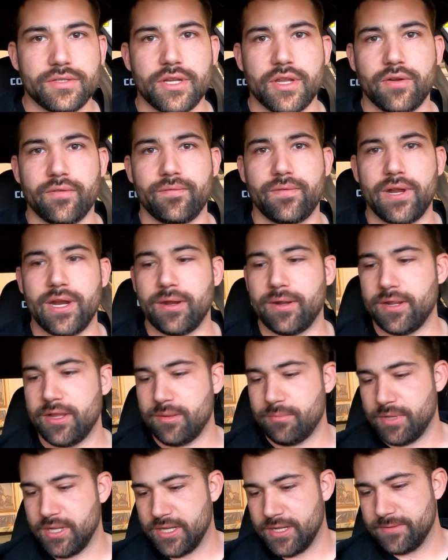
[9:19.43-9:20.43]
Get her fired
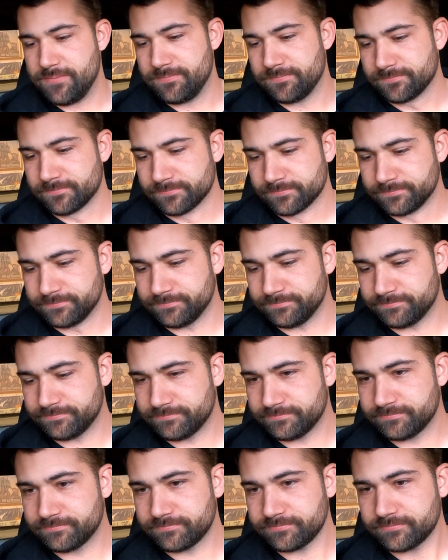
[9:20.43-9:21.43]
up, man.
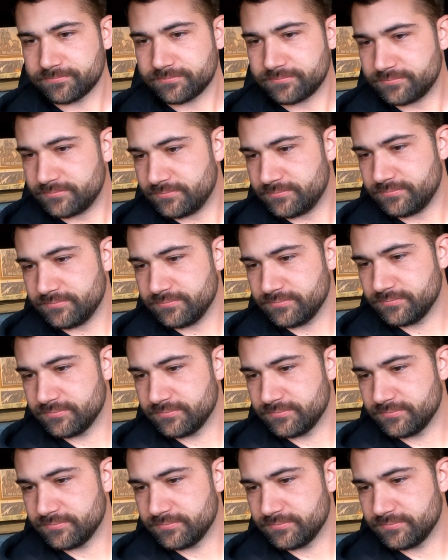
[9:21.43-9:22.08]
Okay.